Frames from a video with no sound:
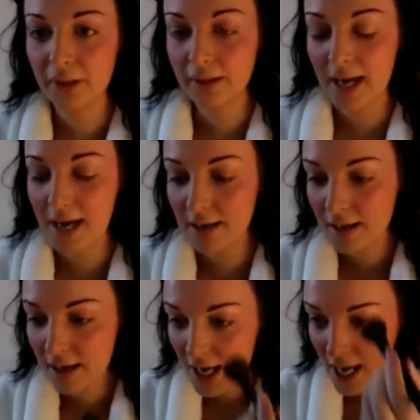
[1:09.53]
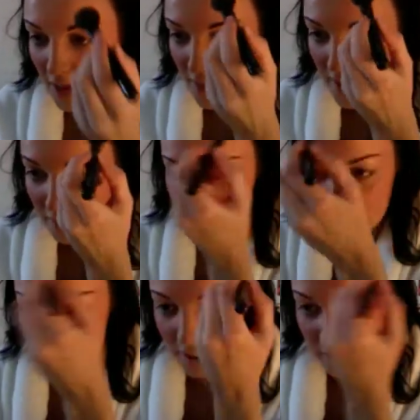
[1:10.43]
Okay, and then I'm
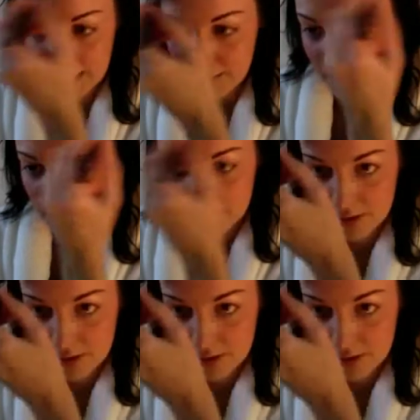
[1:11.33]
putting a little,